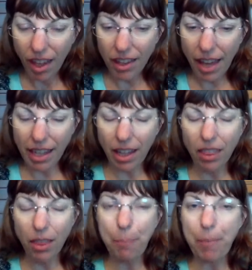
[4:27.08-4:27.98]
like
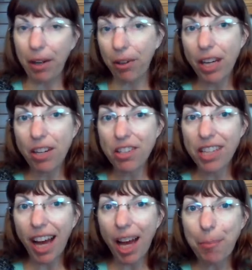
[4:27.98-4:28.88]
the barriers
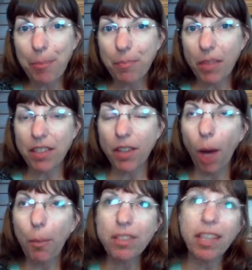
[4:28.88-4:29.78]
up. It's
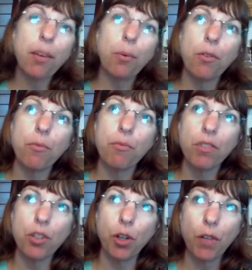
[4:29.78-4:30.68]
almost like we're
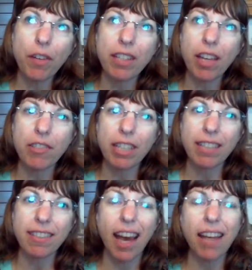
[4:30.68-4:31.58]
nervous of
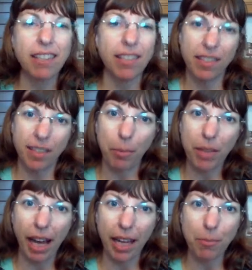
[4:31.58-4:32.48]
success
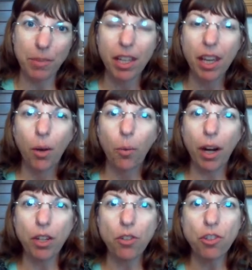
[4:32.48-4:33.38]
sometimes,
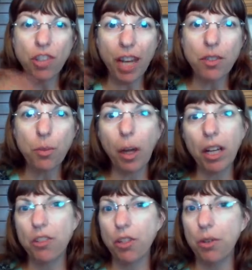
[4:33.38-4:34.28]
where you just want
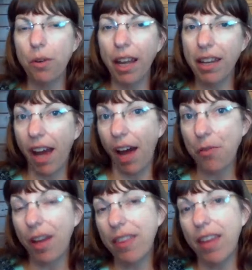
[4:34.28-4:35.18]
to do enough
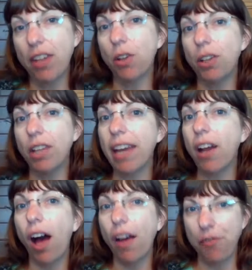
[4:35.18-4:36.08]
and then you'll let
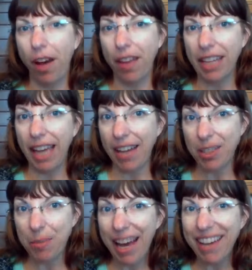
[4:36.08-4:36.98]
off on the
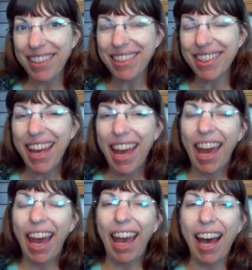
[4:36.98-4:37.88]
gas pedal.
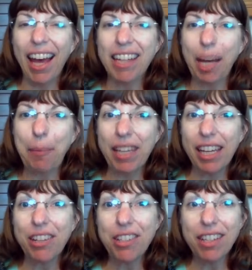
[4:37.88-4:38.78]
And I'm
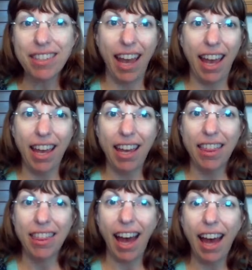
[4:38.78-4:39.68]
here to say
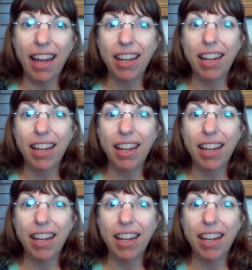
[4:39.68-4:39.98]
that